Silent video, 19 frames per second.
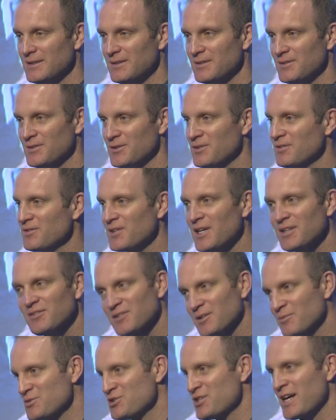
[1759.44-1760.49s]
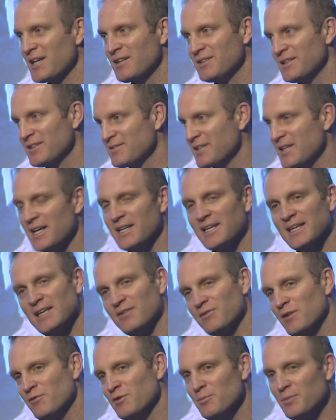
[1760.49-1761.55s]
So it's not some checklist, I got to
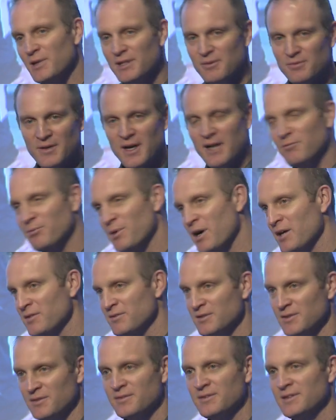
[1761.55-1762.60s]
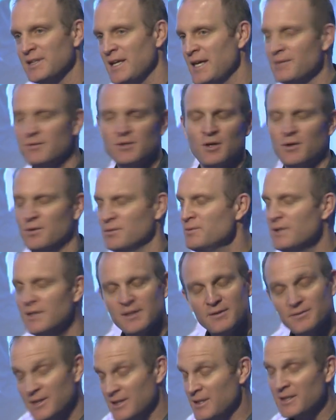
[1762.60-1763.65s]
give everybody 5 positives today. No,
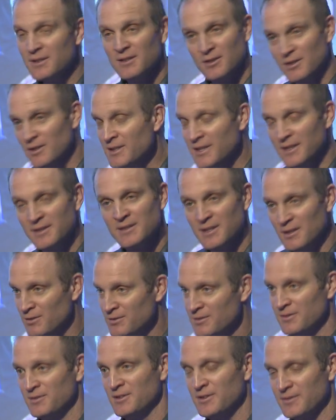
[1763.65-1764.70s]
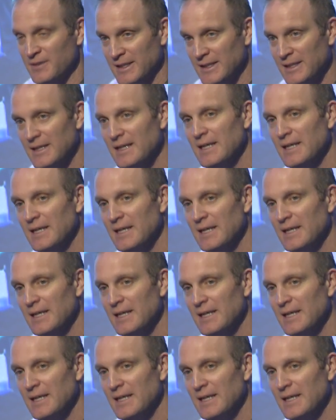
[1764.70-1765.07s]
if they didn't earn it, they don't deserve it.